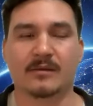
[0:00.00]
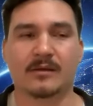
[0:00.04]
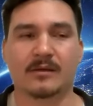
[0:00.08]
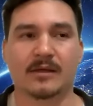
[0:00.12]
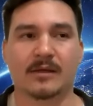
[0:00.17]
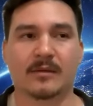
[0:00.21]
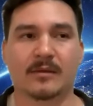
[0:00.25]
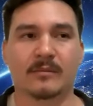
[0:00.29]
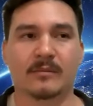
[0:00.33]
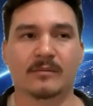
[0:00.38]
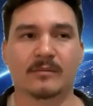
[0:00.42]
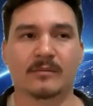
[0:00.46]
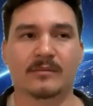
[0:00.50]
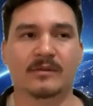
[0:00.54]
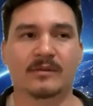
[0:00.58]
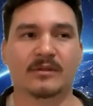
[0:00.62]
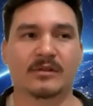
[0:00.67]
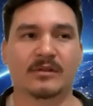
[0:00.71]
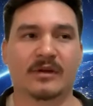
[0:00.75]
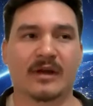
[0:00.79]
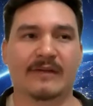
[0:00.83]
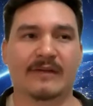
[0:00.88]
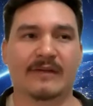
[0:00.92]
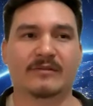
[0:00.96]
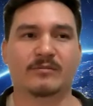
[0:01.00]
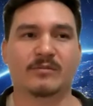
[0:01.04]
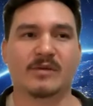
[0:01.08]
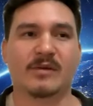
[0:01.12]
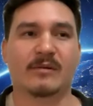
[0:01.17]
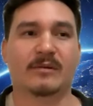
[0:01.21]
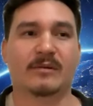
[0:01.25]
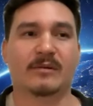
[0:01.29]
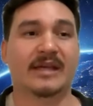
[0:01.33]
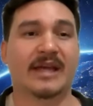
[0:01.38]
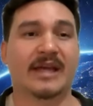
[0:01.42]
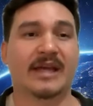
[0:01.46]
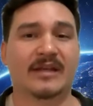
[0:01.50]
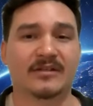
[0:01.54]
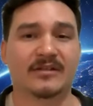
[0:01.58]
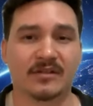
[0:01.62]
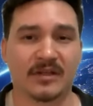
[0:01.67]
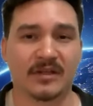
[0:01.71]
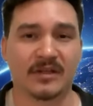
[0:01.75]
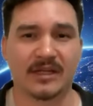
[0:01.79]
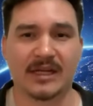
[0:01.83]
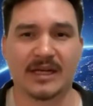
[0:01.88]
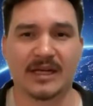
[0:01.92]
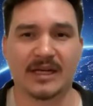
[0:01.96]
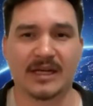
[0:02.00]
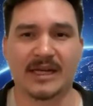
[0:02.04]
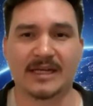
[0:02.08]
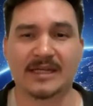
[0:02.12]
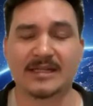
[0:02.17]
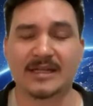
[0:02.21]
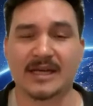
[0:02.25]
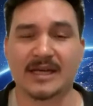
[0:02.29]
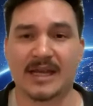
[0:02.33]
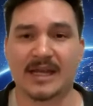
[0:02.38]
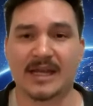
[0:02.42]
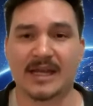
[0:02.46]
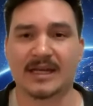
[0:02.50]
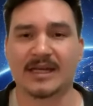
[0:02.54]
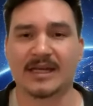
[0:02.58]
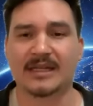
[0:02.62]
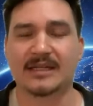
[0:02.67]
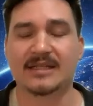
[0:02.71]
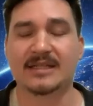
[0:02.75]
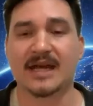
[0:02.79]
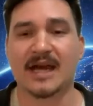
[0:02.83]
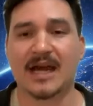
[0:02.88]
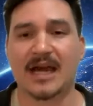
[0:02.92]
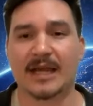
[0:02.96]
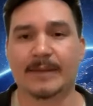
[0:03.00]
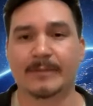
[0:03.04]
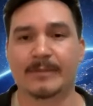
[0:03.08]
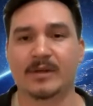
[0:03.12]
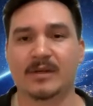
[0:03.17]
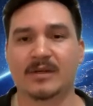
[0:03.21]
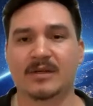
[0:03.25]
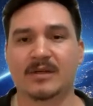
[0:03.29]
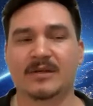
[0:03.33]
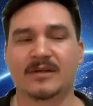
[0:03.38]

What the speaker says: You don't have to be able to enter it at any time,